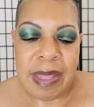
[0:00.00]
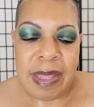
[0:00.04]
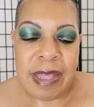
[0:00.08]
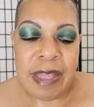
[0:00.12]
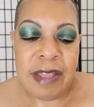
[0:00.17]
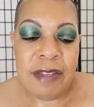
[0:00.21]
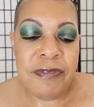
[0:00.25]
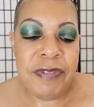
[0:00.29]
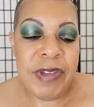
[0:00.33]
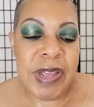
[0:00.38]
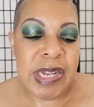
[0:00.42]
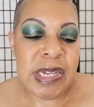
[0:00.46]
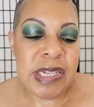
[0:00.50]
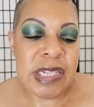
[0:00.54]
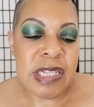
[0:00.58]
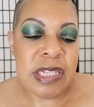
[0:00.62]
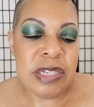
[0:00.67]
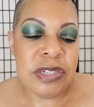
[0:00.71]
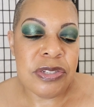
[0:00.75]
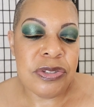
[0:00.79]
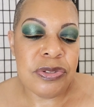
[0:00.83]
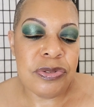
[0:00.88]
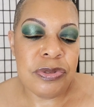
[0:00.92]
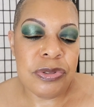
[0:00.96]
if I
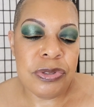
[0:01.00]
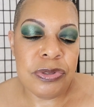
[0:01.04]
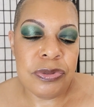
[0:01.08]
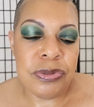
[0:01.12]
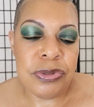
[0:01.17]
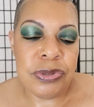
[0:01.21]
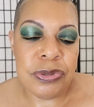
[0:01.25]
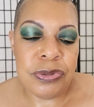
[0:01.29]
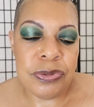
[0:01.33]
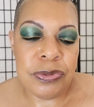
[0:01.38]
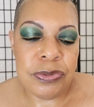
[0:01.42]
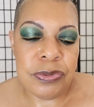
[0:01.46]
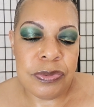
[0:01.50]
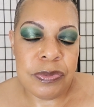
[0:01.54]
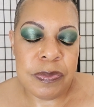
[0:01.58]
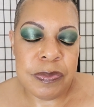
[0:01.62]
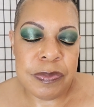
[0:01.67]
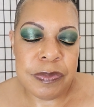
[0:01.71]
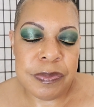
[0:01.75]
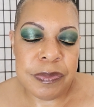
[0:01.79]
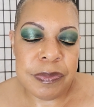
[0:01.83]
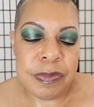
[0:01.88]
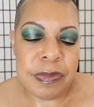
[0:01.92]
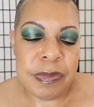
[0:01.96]
didn't do YouTube,
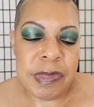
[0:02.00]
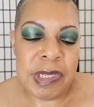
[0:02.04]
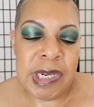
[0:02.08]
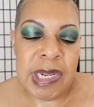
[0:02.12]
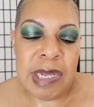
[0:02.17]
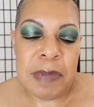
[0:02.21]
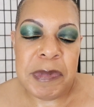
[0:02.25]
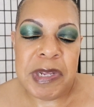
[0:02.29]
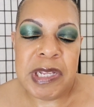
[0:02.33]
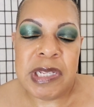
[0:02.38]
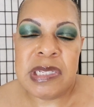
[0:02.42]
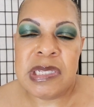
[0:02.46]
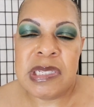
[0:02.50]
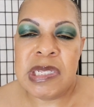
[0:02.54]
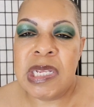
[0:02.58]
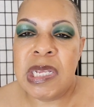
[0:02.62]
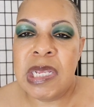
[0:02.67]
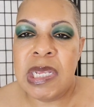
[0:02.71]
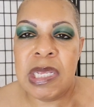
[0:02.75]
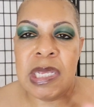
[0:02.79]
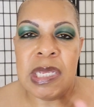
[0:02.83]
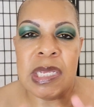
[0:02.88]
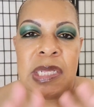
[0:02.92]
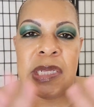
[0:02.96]
and I'm not
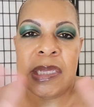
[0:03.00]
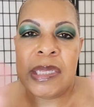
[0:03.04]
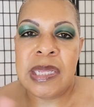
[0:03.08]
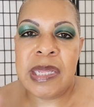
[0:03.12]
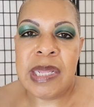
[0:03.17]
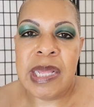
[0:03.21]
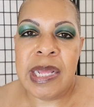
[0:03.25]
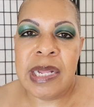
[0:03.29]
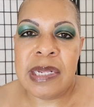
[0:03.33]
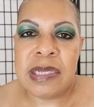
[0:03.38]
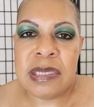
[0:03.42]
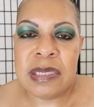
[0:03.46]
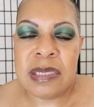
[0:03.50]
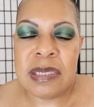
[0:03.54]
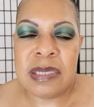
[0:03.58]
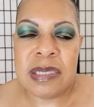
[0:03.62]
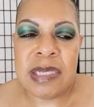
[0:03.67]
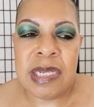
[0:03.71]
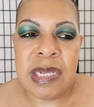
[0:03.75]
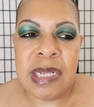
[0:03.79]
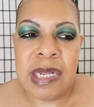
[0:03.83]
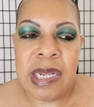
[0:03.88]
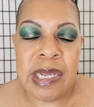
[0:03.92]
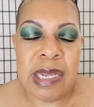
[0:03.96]
saying that to
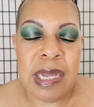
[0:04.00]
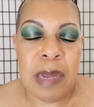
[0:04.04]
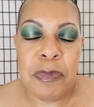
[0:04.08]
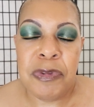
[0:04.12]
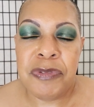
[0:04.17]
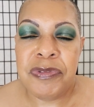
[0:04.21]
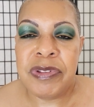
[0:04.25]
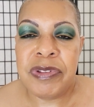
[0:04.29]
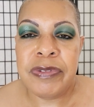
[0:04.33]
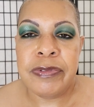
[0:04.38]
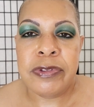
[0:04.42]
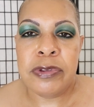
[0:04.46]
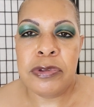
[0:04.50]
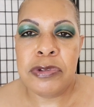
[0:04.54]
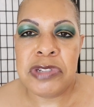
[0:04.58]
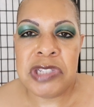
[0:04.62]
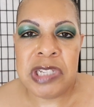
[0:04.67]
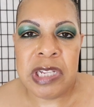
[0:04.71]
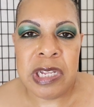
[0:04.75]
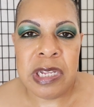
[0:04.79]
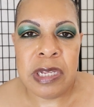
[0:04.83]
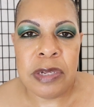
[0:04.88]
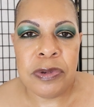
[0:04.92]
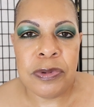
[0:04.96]
say like I'm a review
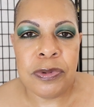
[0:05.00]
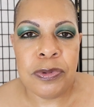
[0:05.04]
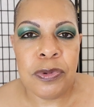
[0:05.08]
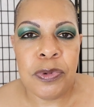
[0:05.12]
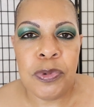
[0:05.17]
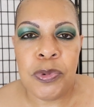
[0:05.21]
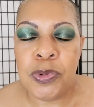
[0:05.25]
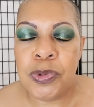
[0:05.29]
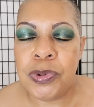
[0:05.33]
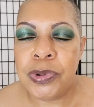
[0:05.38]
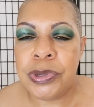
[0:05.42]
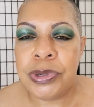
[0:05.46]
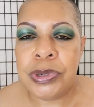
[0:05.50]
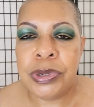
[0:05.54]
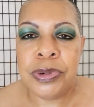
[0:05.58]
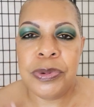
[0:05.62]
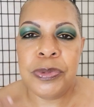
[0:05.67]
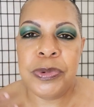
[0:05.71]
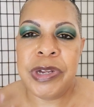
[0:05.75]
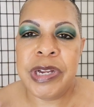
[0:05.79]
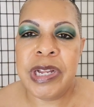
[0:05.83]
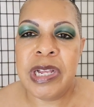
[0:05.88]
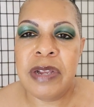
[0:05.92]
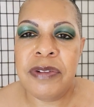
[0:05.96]
channel or
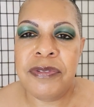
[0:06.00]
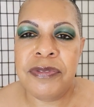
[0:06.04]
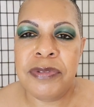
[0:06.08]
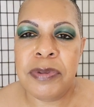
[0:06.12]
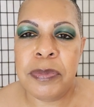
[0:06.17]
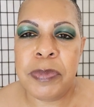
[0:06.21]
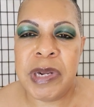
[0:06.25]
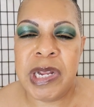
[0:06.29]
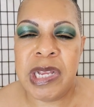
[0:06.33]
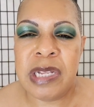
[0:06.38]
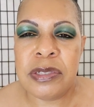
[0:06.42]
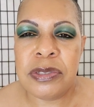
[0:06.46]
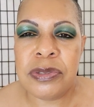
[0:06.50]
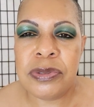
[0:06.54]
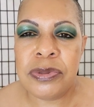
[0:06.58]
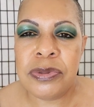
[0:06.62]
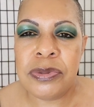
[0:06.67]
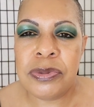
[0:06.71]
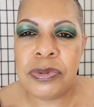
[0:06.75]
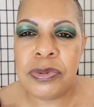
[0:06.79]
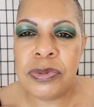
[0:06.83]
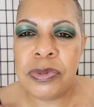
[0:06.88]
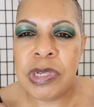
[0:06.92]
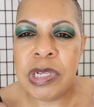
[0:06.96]
whatever, but I
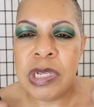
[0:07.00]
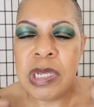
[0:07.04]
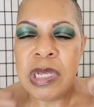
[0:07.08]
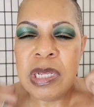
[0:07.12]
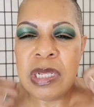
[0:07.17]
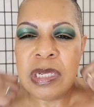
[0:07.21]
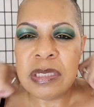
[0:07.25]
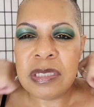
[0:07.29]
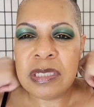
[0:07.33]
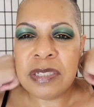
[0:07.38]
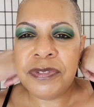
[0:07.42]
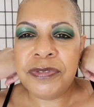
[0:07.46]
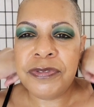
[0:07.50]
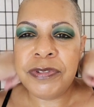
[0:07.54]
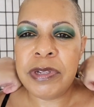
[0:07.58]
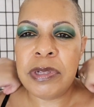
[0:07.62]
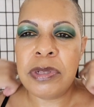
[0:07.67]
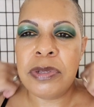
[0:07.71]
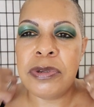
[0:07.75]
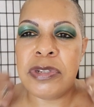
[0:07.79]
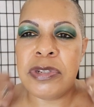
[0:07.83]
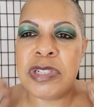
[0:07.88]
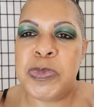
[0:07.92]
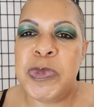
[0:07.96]
do
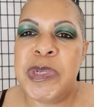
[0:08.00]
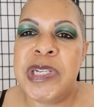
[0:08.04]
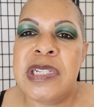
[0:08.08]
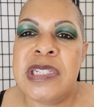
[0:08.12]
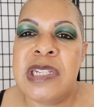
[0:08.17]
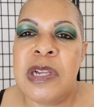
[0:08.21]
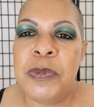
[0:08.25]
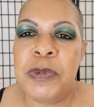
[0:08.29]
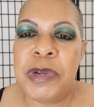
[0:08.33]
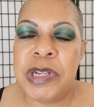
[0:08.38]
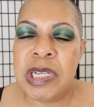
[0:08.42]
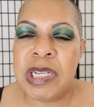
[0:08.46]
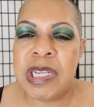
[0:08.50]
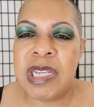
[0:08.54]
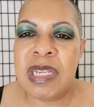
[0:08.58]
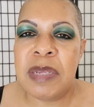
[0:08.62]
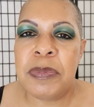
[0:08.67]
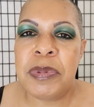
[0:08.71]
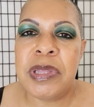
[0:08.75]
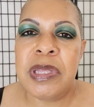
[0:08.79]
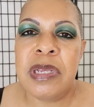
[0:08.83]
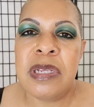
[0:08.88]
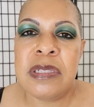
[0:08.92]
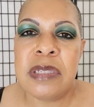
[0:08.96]
different looks because I want to
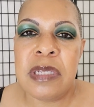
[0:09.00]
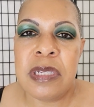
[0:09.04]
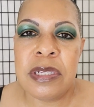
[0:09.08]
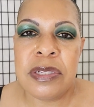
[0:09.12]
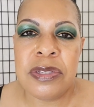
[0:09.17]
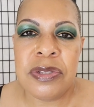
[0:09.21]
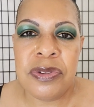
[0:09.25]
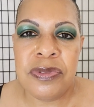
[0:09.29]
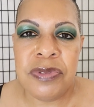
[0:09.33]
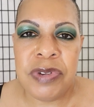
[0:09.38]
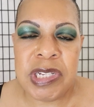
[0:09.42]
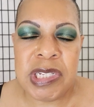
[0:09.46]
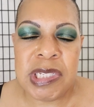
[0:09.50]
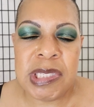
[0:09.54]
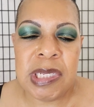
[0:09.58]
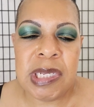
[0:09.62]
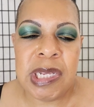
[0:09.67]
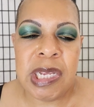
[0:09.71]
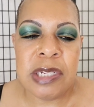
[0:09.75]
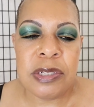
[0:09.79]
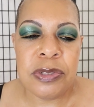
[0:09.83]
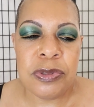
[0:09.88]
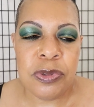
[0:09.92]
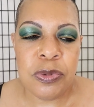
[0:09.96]
keep things
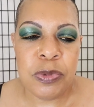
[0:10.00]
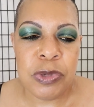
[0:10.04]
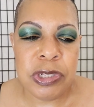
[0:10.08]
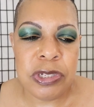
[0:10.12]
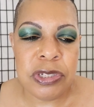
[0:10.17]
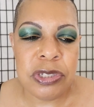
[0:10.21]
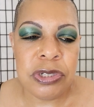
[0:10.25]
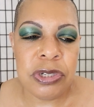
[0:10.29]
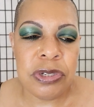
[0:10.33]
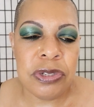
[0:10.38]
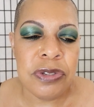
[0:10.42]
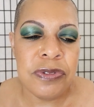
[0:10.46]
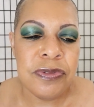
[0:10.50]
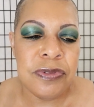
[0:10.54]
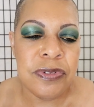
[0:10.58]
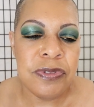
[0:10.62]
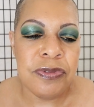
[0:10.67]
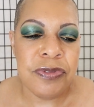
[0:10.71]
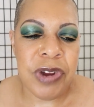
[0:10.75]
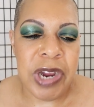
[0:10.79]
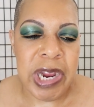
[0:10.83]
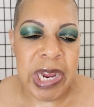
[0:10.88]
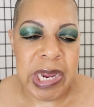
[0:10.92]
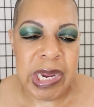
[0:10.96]
interesting. I do want to show you
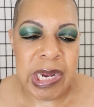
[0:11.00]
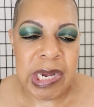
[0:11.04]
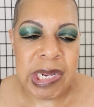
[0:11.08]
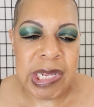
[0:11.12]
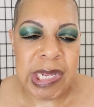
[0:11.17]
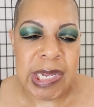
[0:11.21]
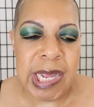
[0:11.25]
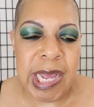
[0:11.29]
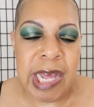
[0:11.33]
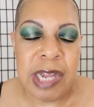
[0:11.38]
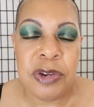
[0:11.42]
variety.